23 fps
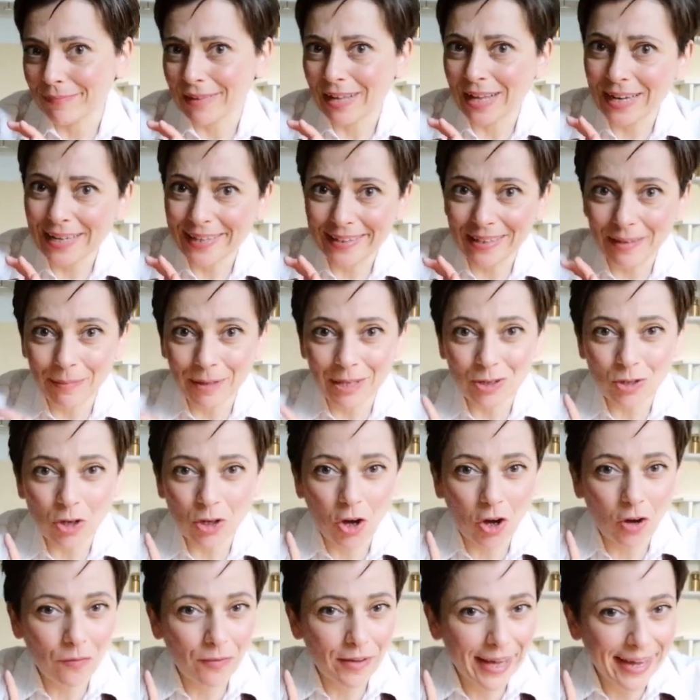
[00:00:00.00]
little bit
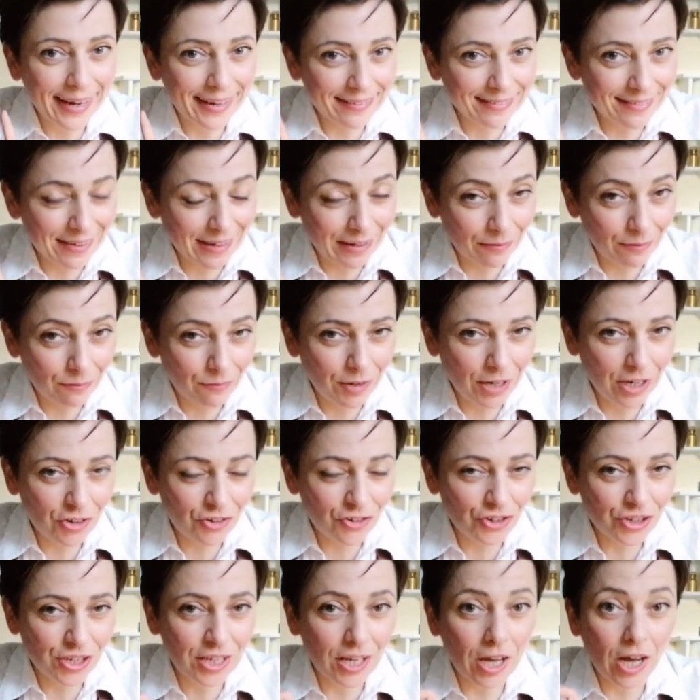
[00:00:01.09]
of extra
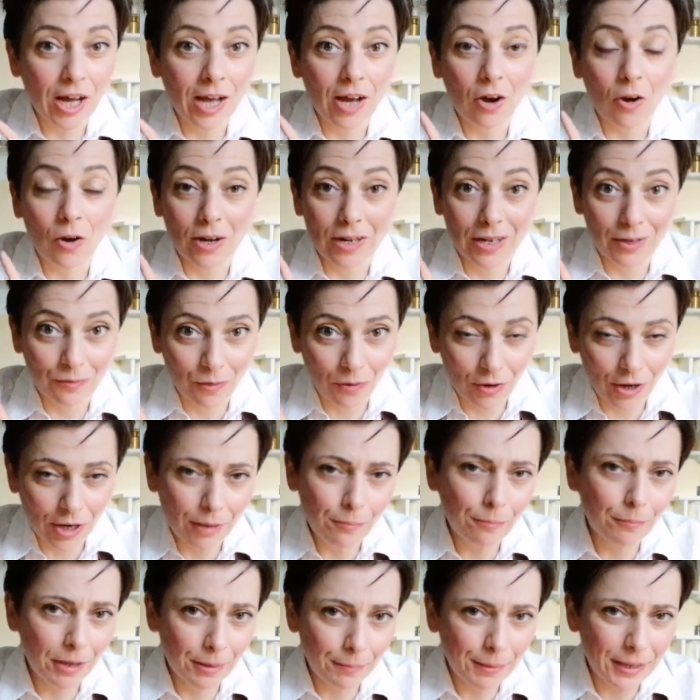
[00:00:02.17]
virgin olive oil,
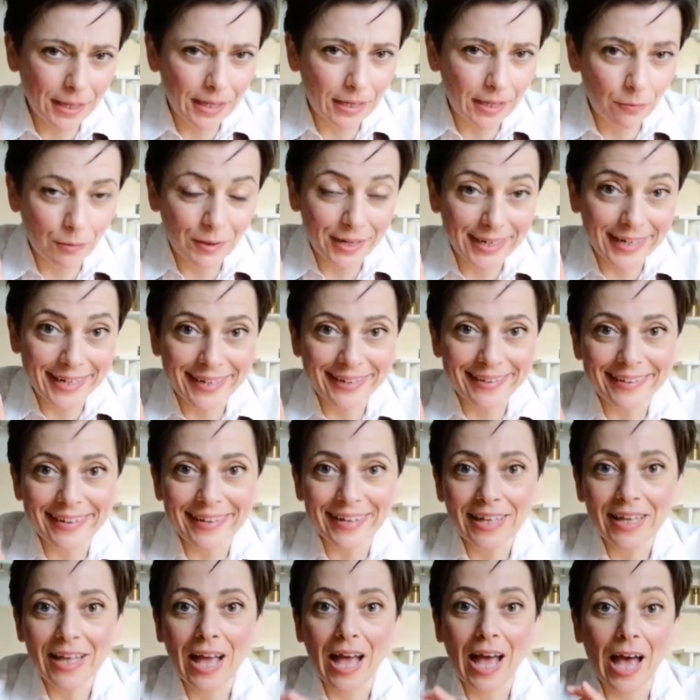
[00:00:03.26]
maybe we need,
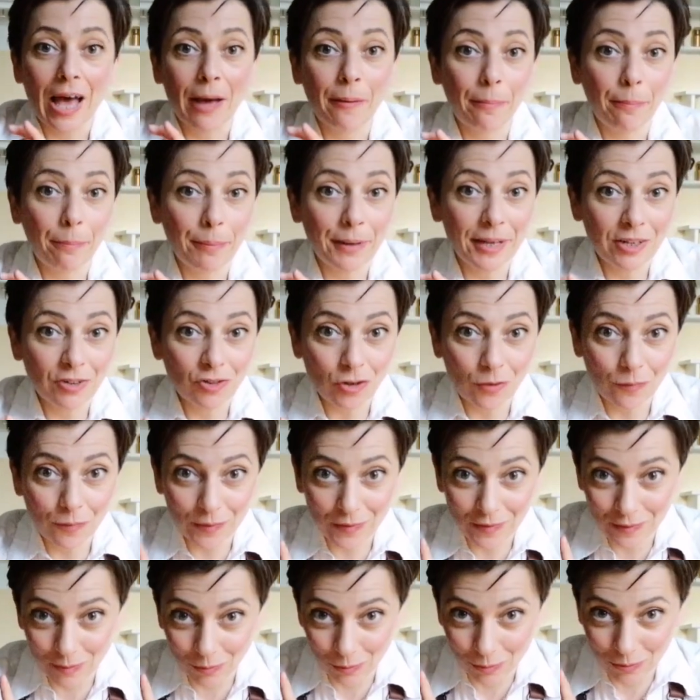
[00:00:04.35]
a pinch of
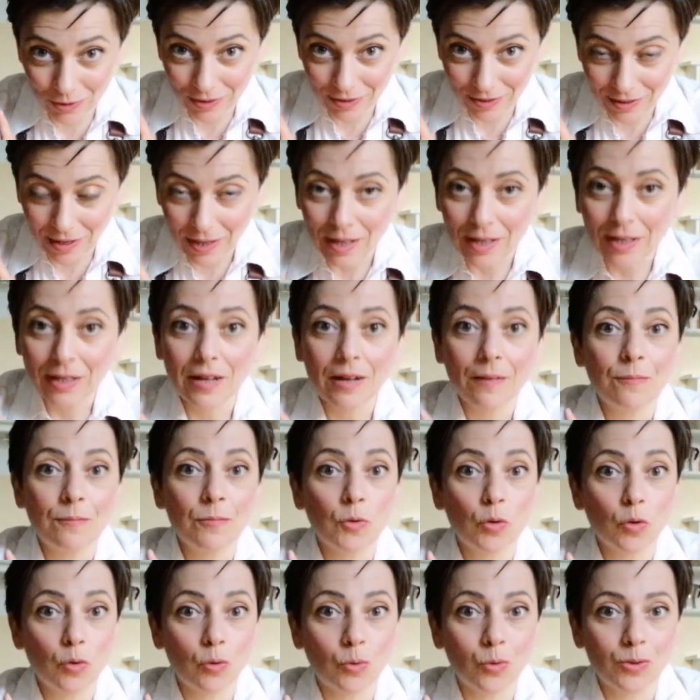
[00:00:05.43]
salt,
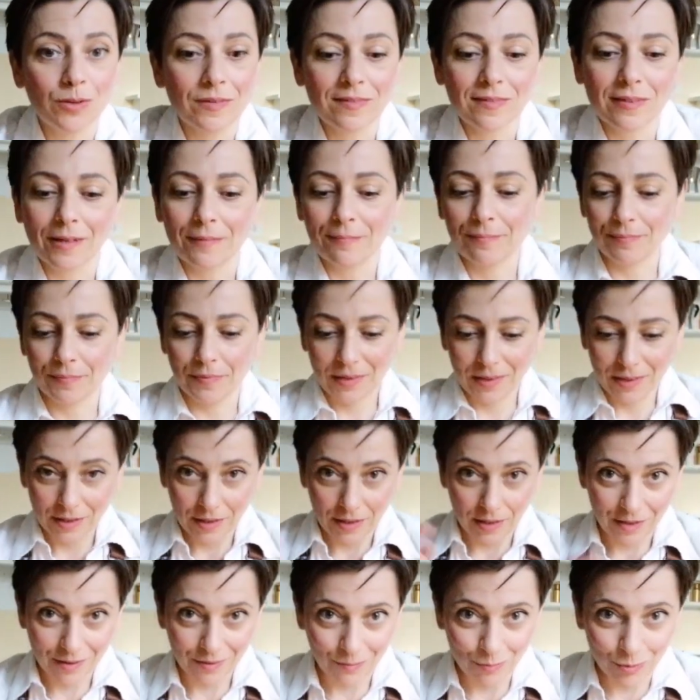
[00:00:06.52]
tools,
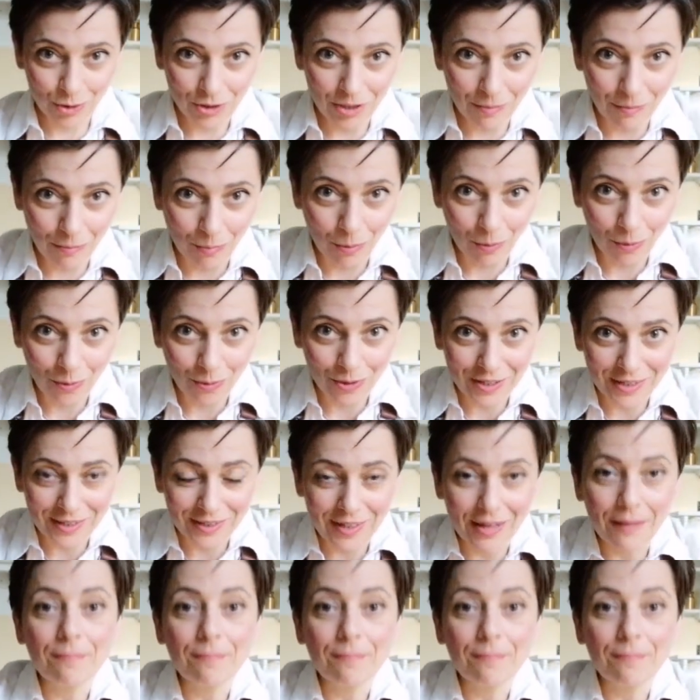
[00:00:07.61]
wooden board,